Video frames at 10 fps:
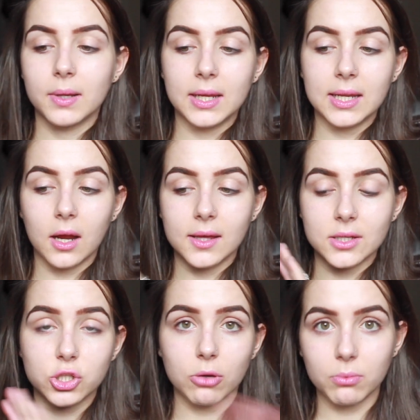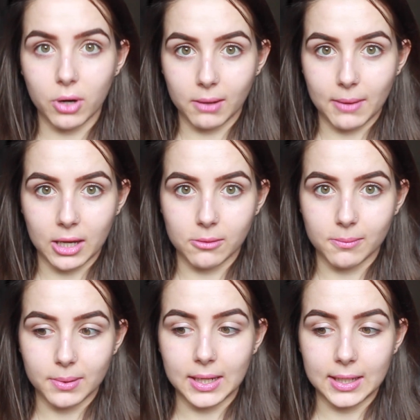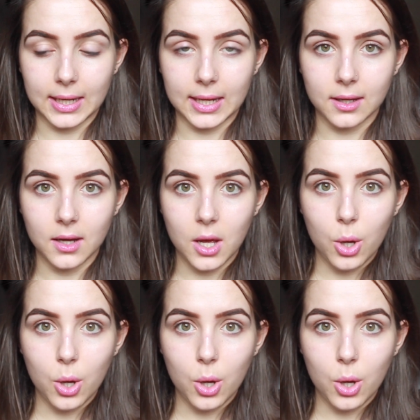either stopped wearing makeup completely,